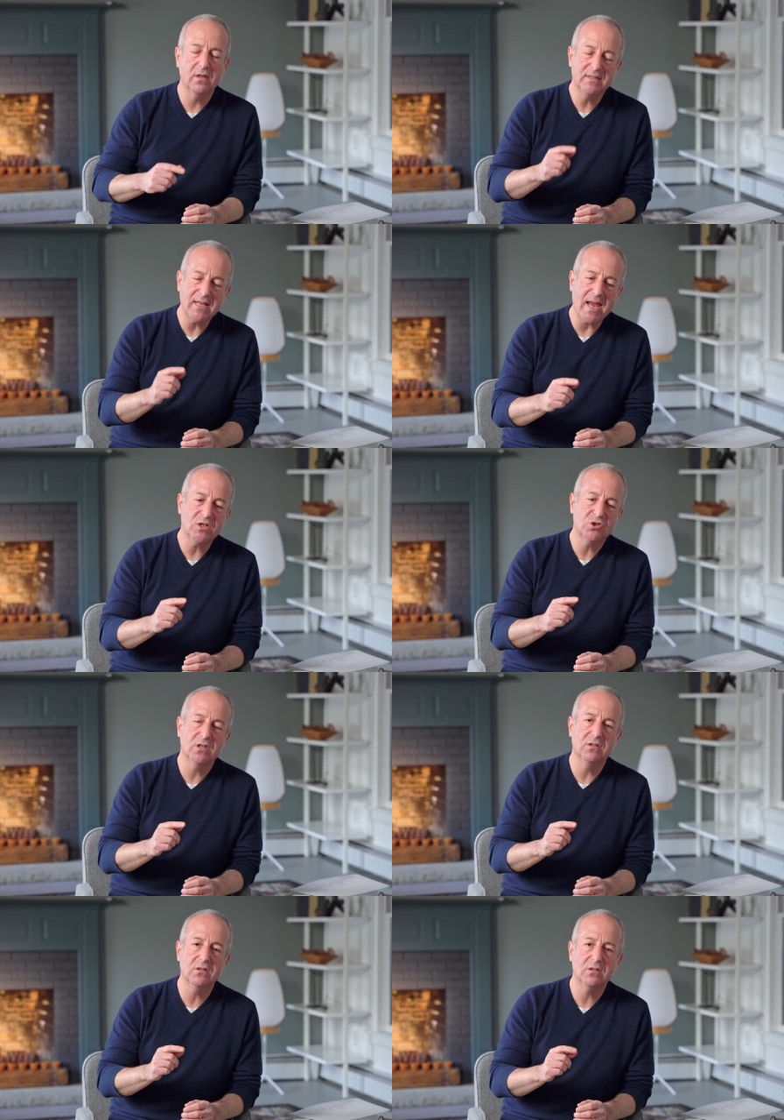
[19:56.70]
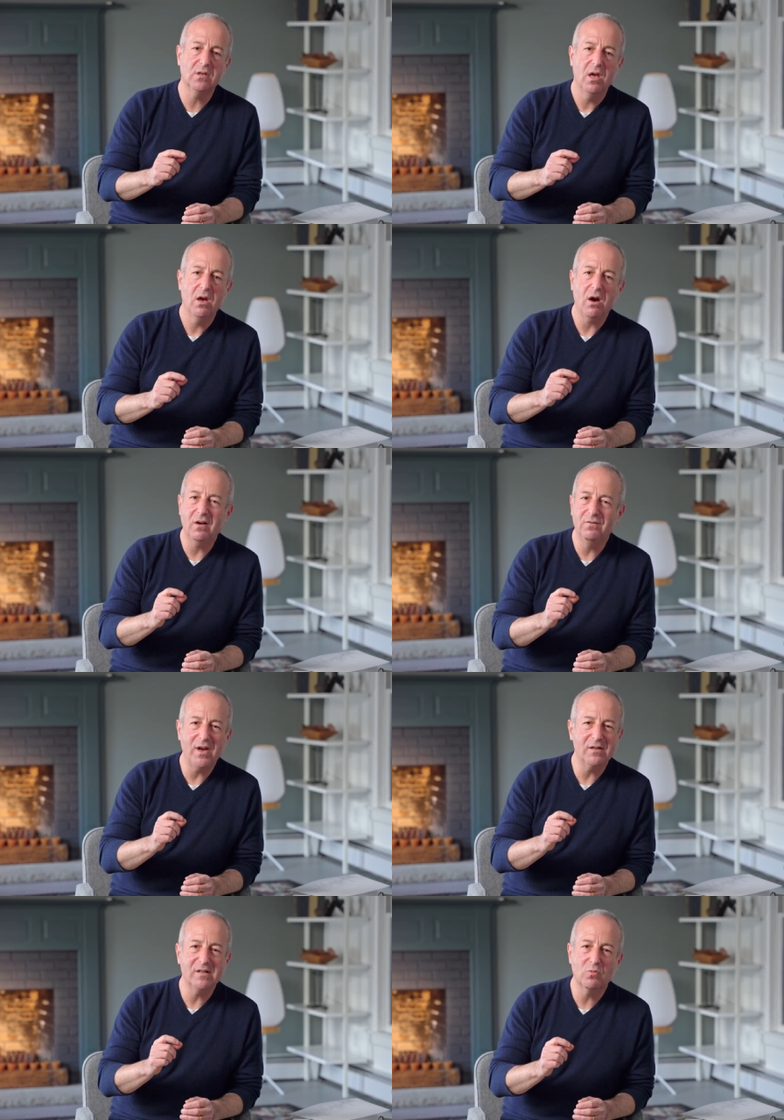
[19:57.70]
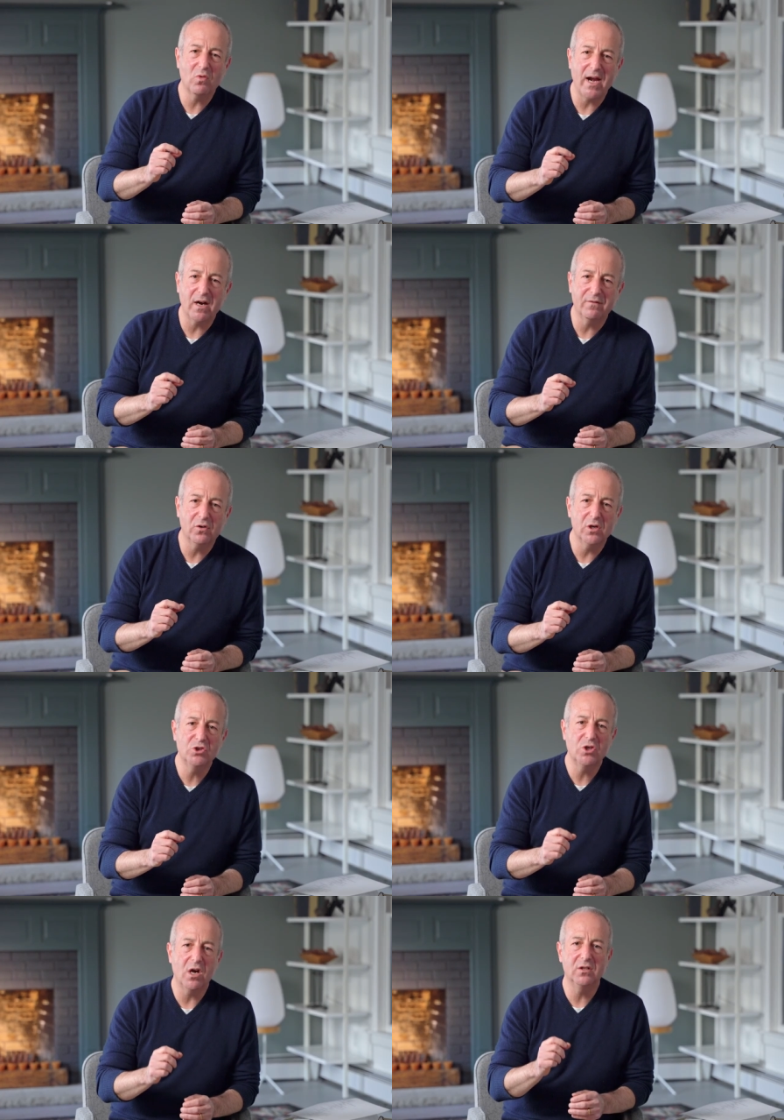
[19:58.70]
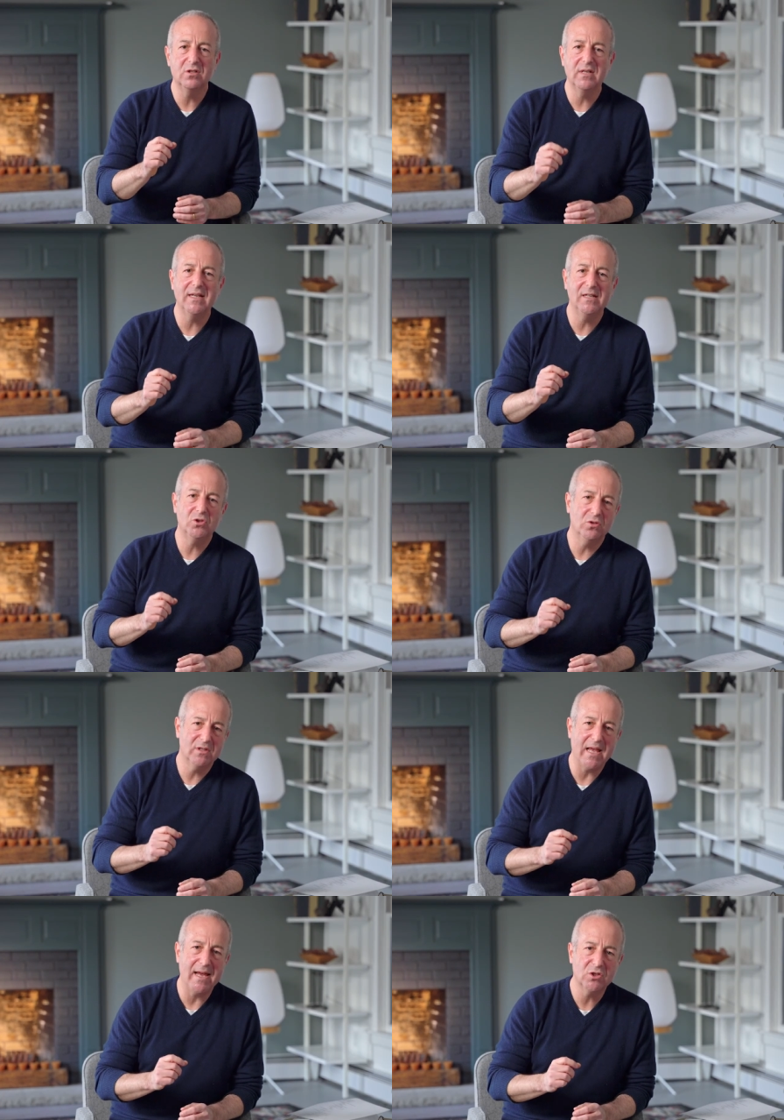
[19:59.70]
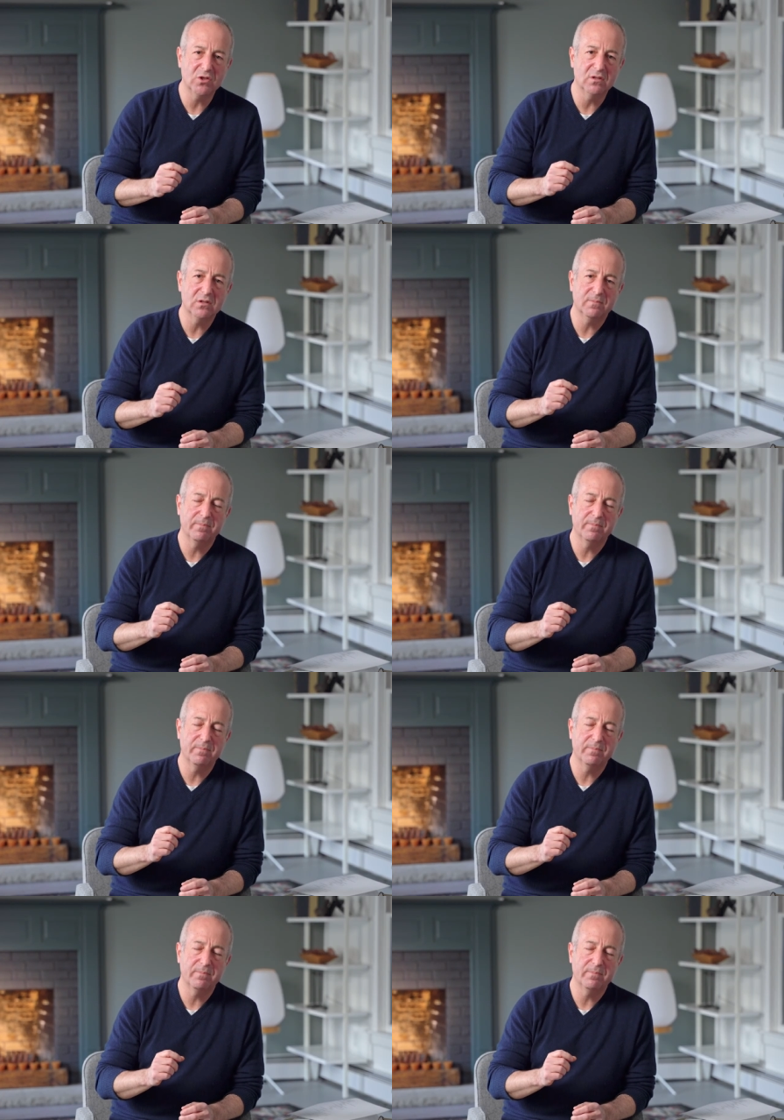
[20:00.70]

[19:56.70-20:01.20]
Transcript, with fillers: Sanctions are very rare for a judge to issue sanctions